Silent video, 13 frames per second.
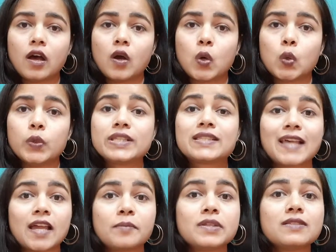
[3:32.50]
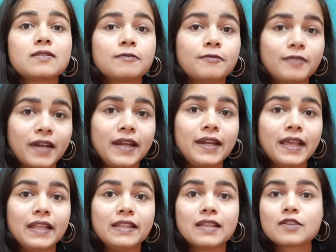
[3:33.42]
who is Simon's friend
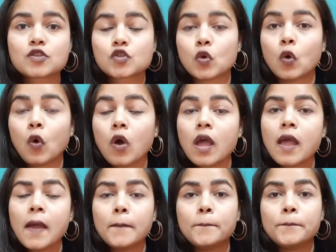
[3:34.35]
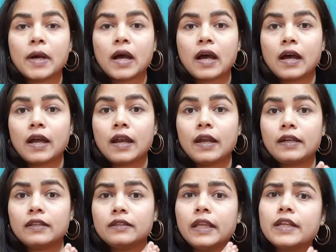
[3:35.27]
in the show, but
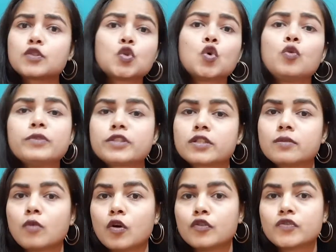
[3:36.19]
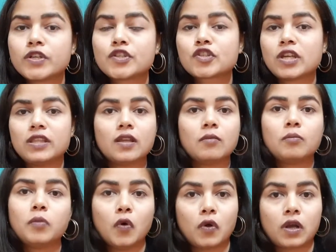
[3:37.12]
there is no Mr. Montrage in the
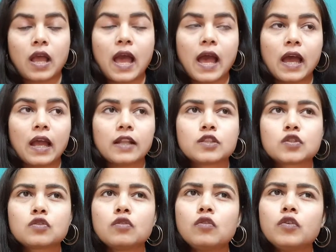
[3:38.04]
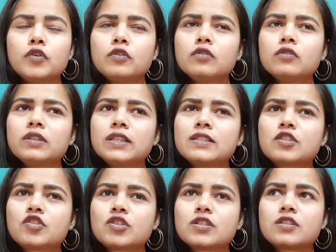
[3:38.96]
book. And so,
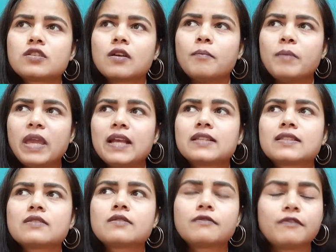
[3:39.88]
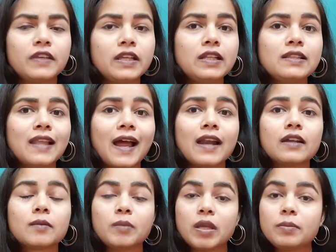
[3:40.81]
this just makes us feel
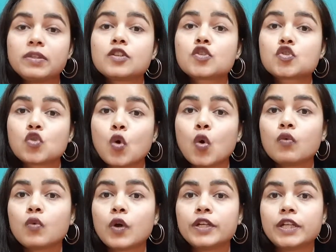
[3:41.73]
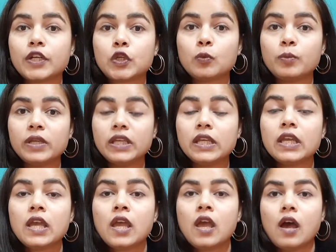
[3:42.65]
that maybe the show wanted to be,
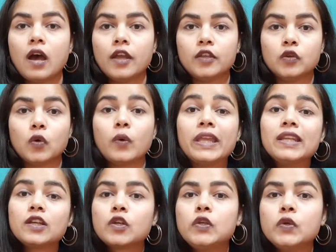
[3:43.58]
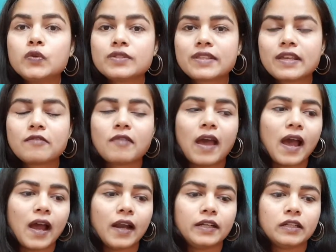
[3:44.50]
inclusive,
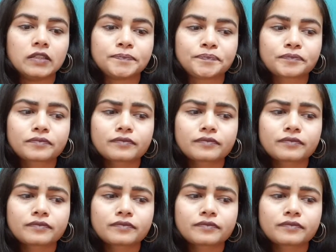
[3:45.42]
and